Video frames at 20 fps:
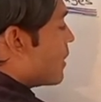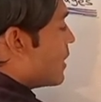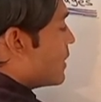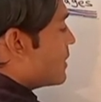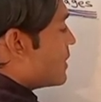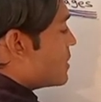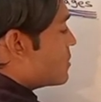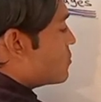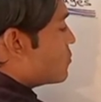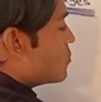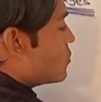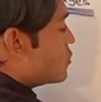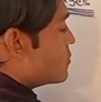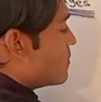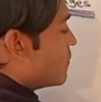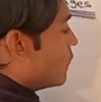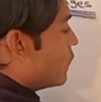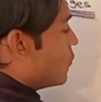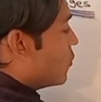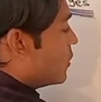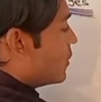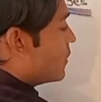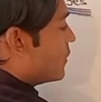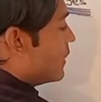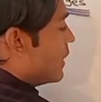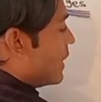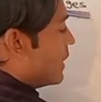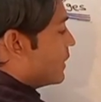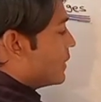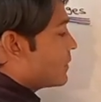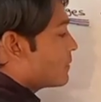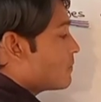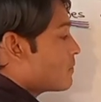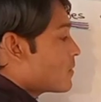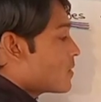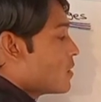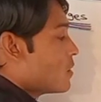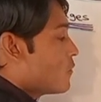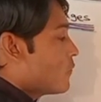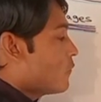It is used before
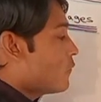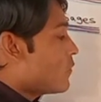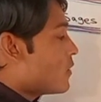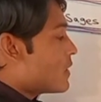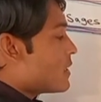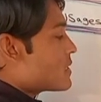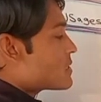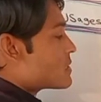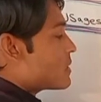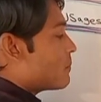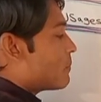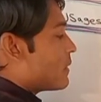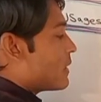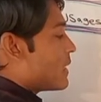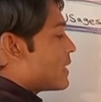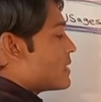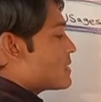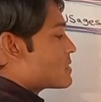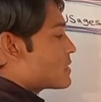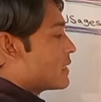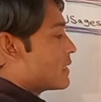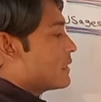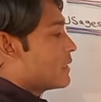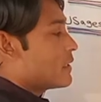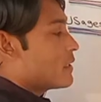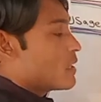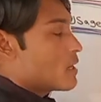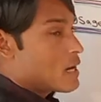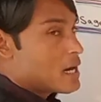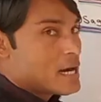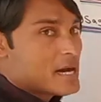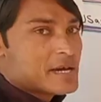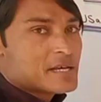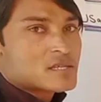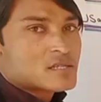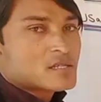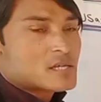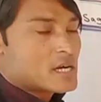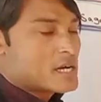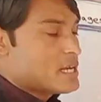night. For example, I say that
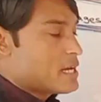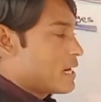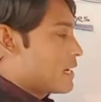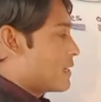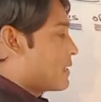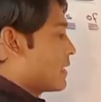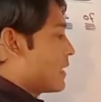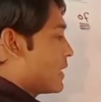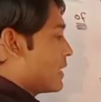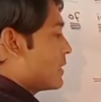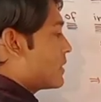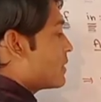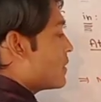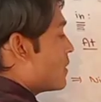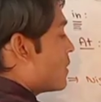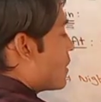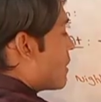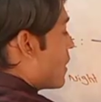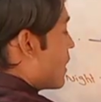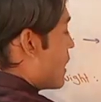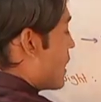I study at night.